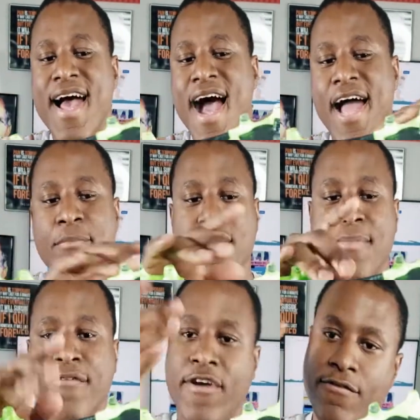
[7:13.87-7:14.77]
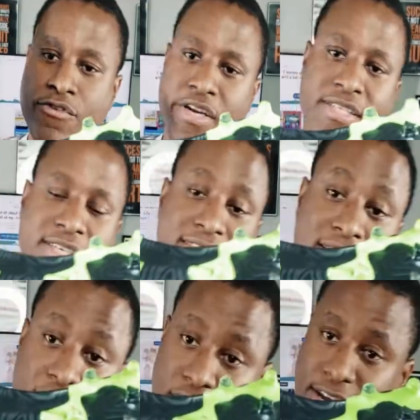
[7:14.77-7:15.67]
I'm not a big fan of green, as I said
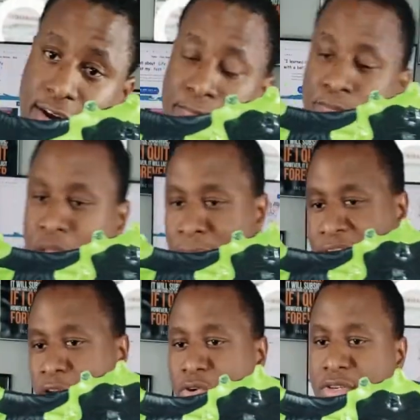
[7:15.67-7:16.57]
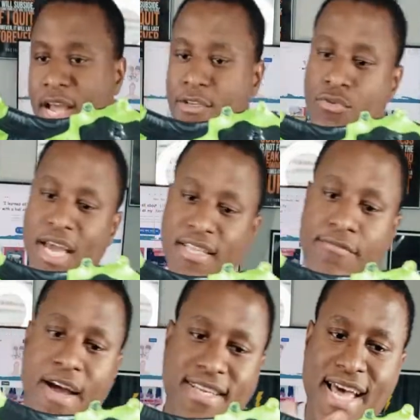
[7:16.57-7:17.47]
earlier, but I do like the
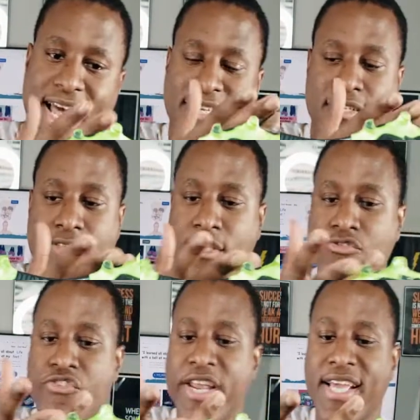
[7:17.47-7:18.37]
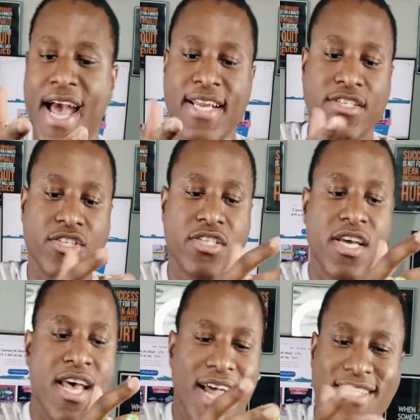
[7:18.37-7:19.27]
fact that the green kind of just,
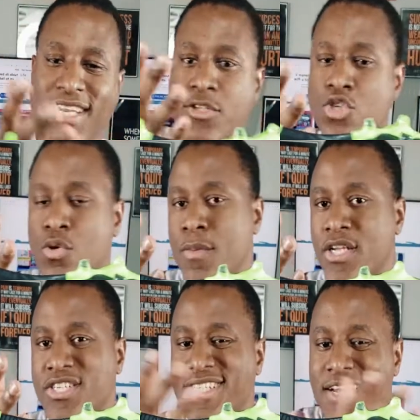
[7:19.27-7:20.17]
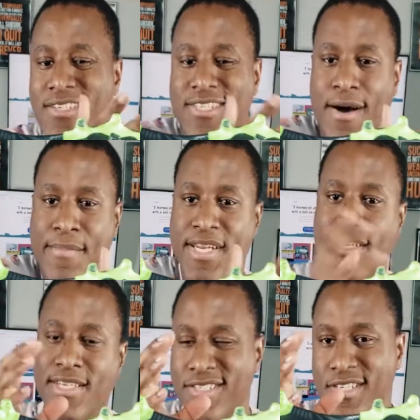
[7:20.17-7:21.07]
it's not too much, it's not
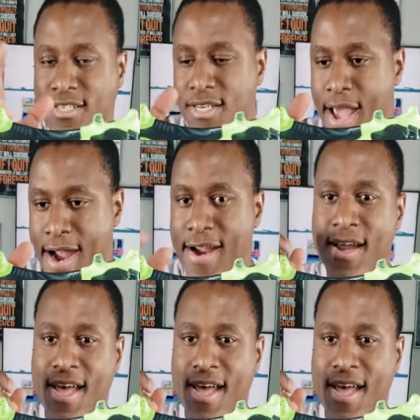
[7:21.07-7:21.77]
dominant, it's just there,